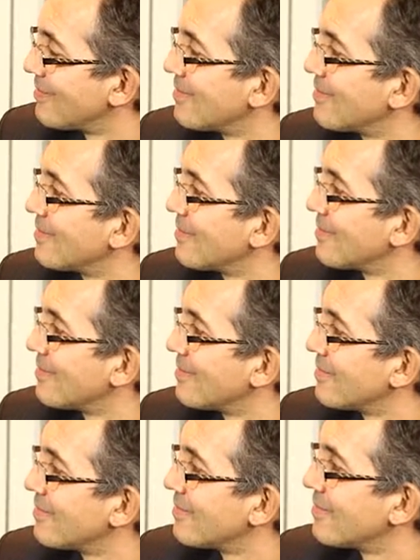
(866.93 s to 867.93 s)

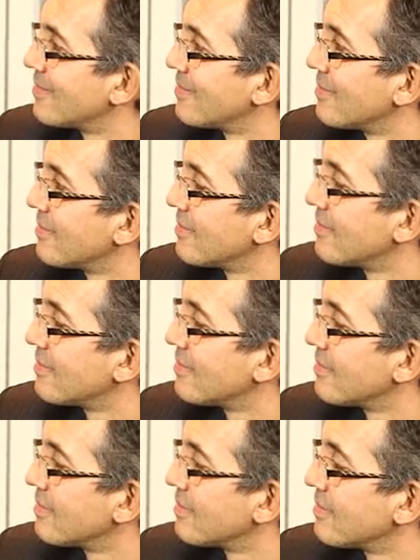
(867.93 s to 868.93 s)

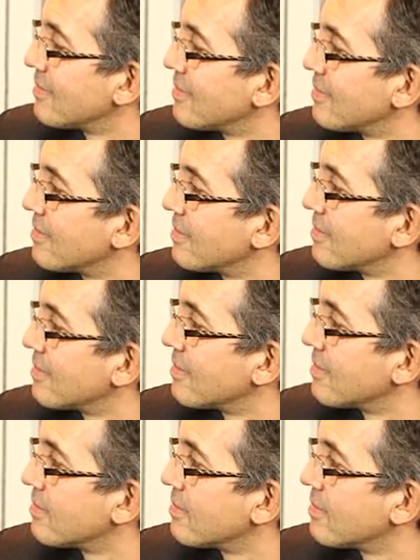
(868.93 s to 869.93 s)

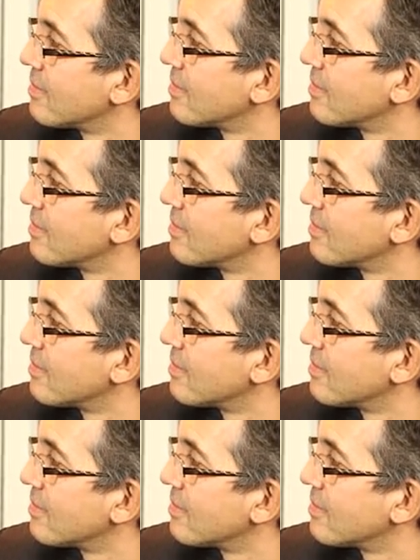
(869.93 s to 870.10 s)
This person isn't speaking.